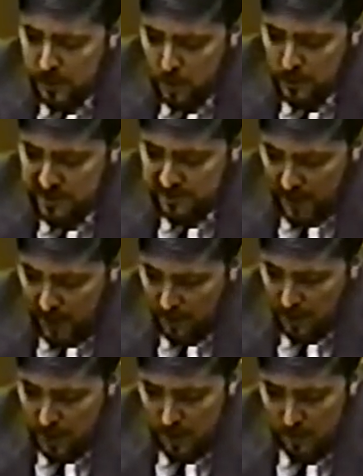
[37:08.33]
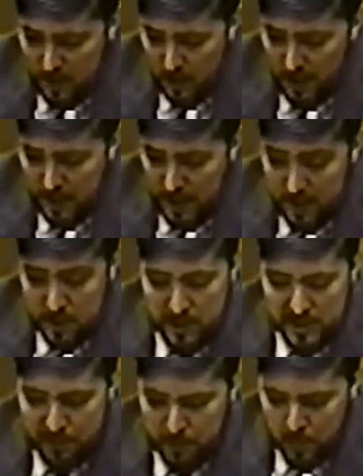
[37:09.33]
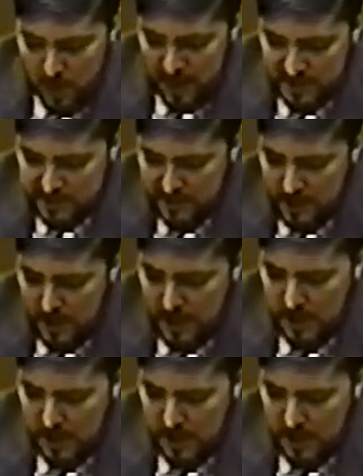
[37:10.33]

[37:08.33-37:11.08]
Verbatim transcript: there was founded an American Atheist Press